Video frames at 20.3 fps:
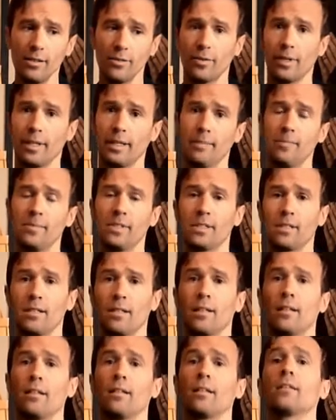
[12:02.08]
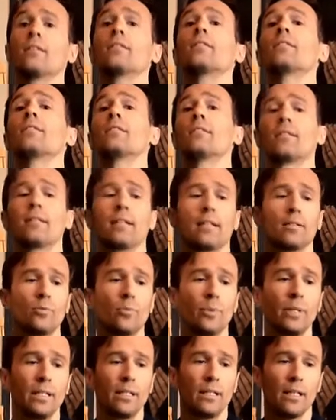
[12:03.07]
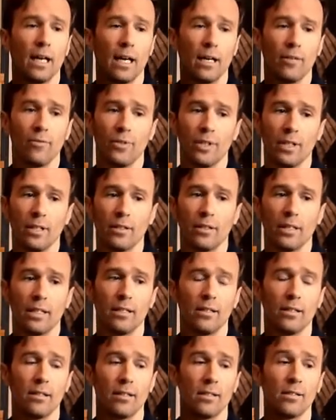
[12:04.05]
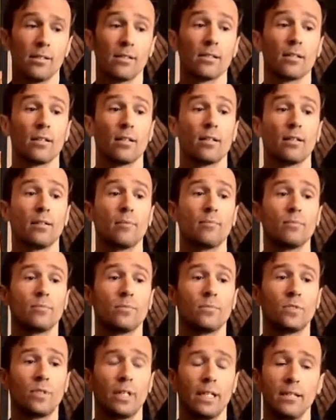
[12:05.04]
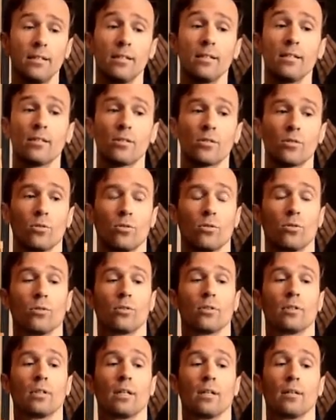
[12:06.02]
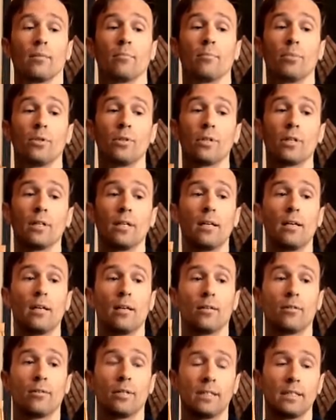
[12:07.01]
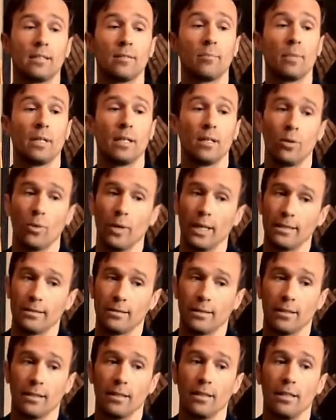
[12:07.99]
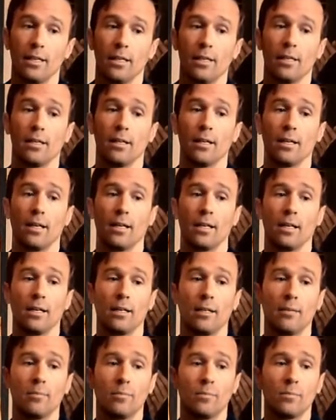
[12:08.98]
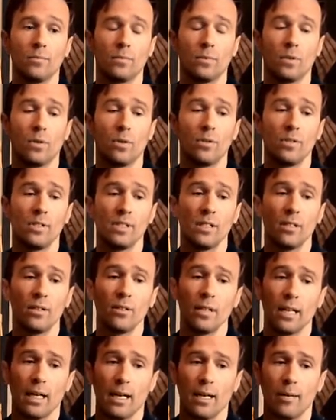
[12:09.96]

rhythms that we have here in this treatise or book written by Goethe also